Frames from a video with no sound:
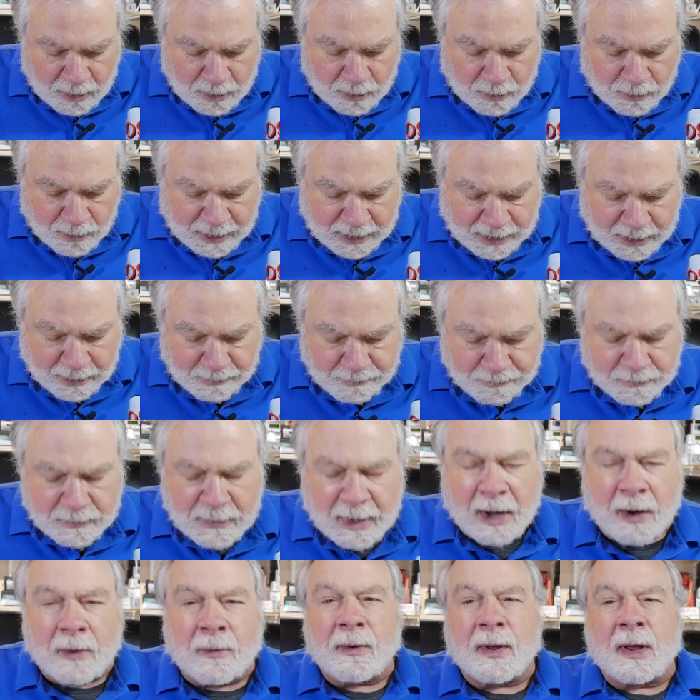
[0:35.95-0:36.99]
Okay,
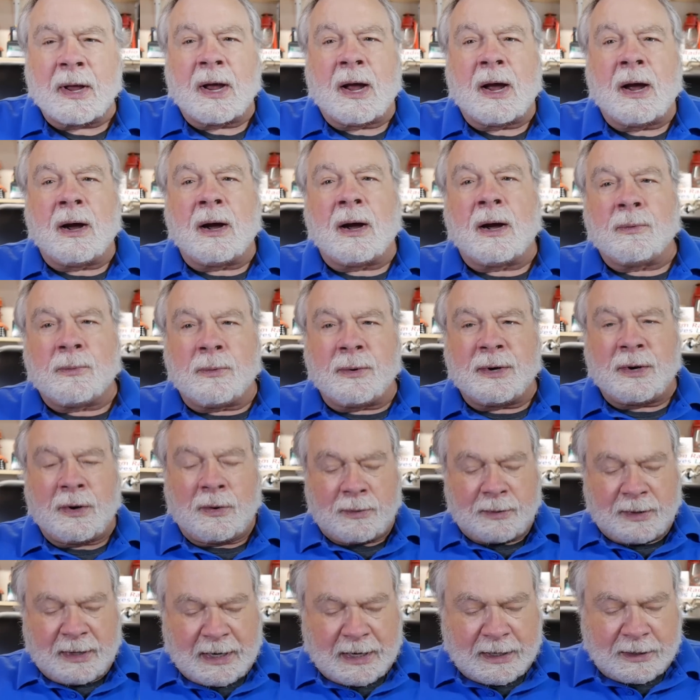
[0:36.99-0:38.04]
now uh, we
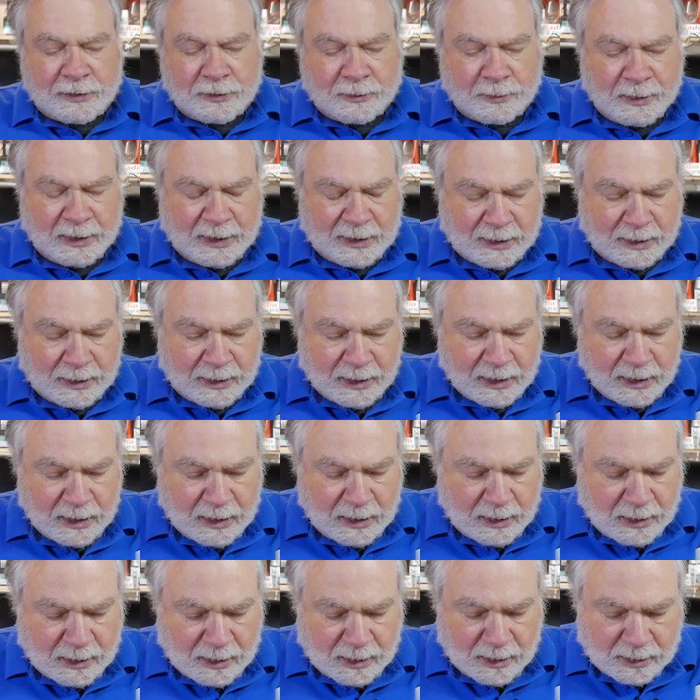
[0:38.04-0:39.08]
don't need to really
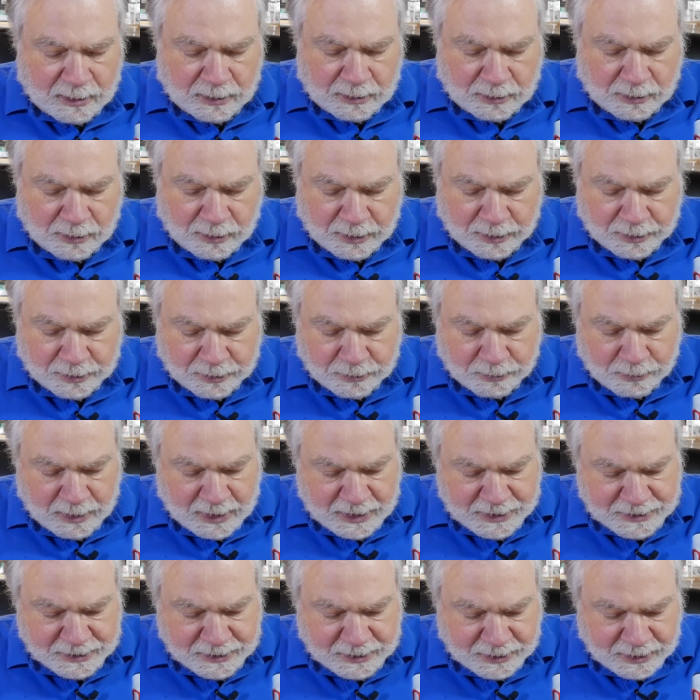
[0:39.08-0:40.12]
uh, look at the
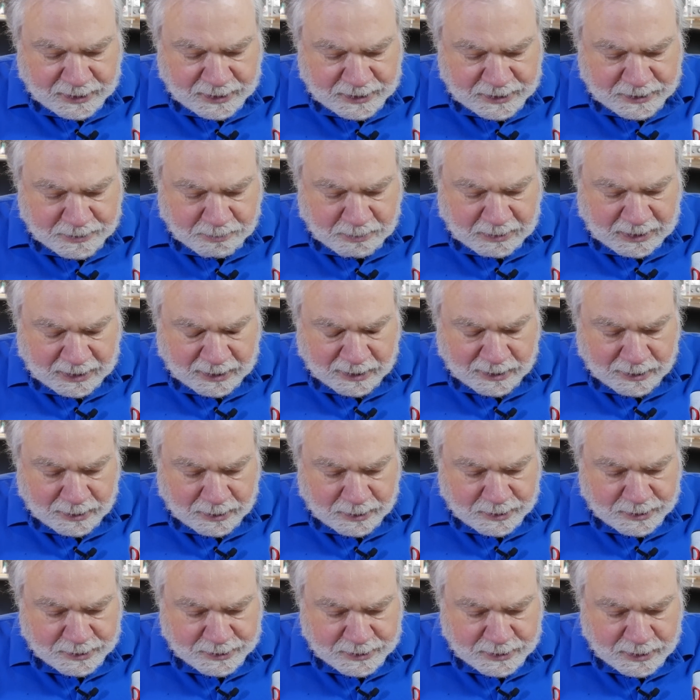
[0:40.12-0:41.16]
rest of this
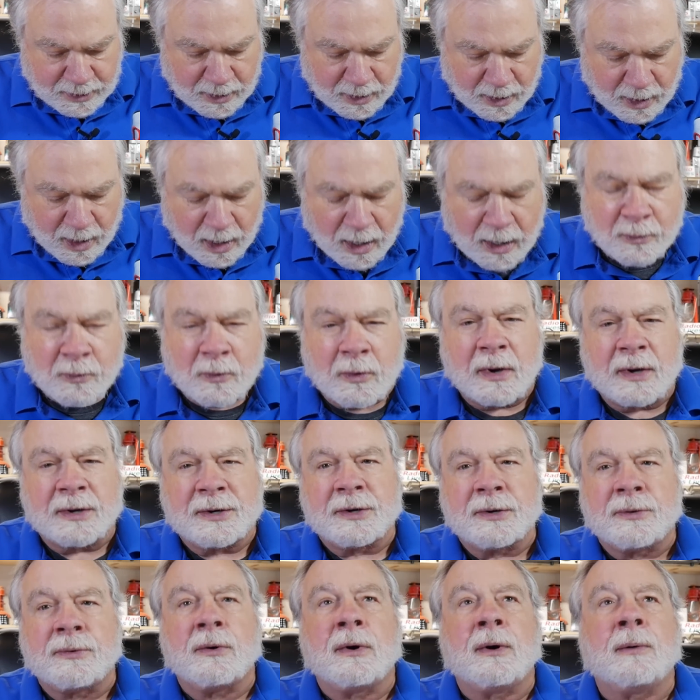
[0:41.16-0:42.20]
because uh, I want
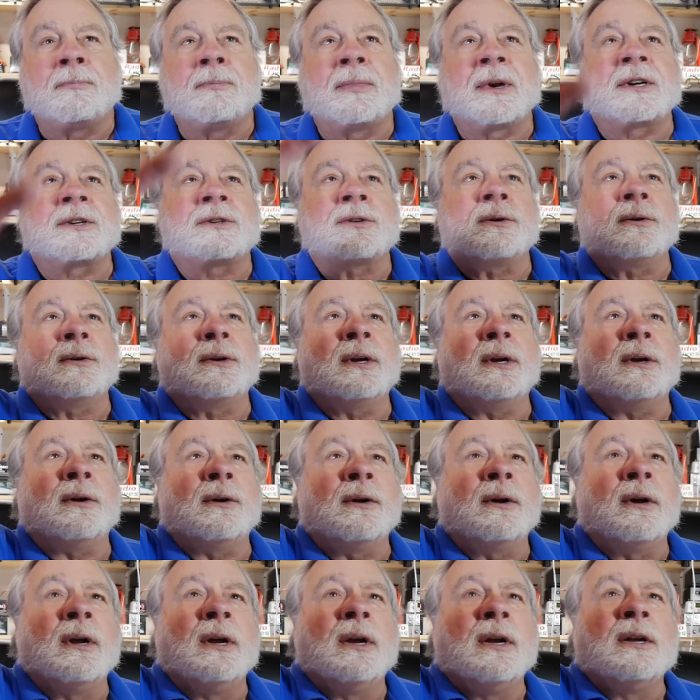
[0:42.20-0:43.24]
to draw a picture
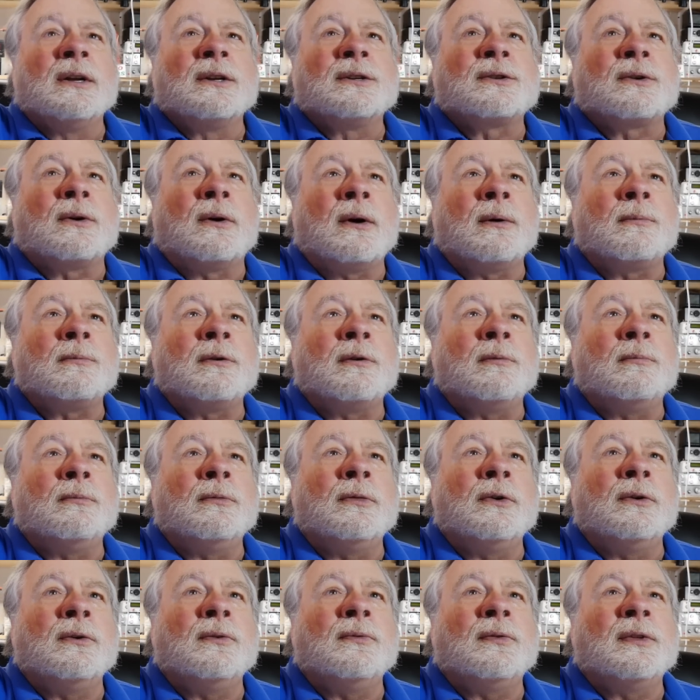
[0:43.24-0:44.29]
here. So I'm going to
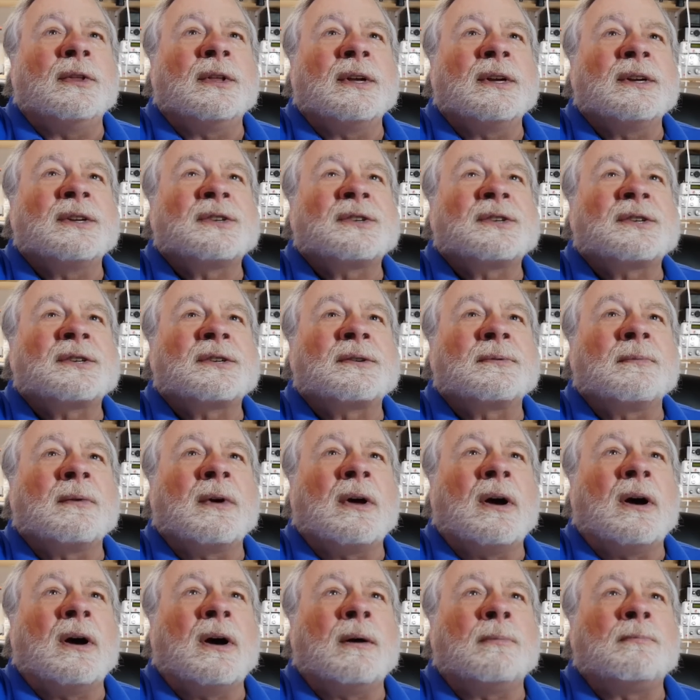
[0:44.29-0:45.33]
move this
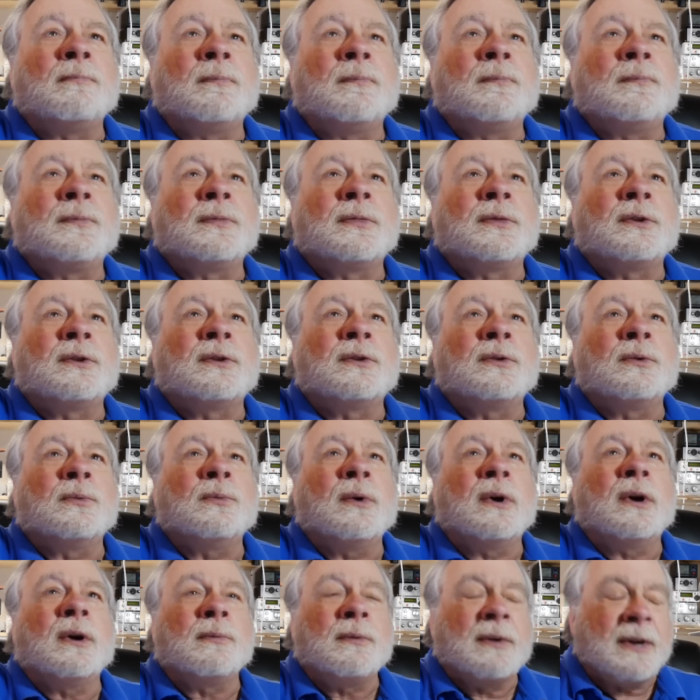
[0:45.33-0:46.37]
up to
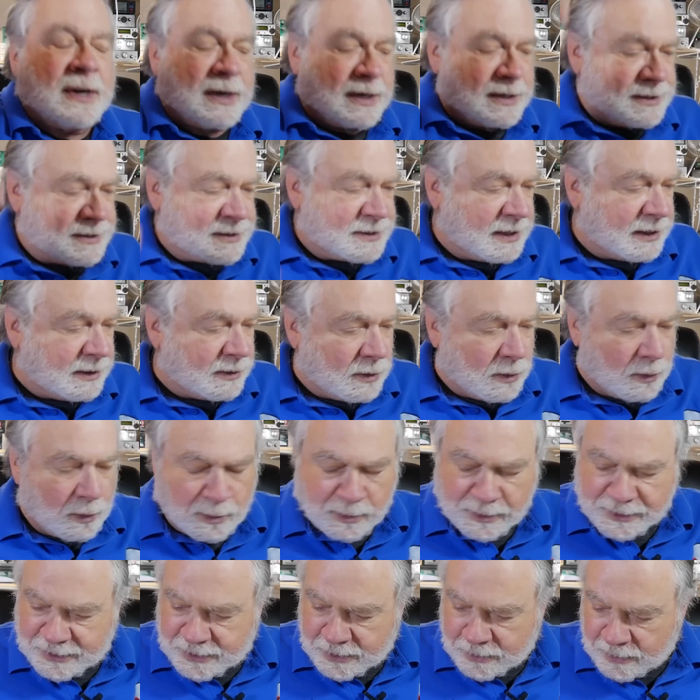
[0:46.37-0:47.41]
where we can see the
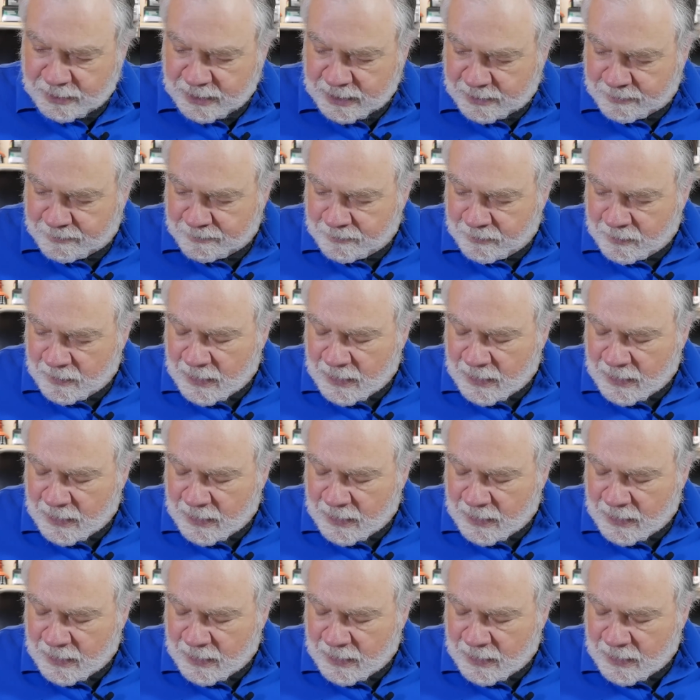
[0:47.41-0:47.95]
whole screen.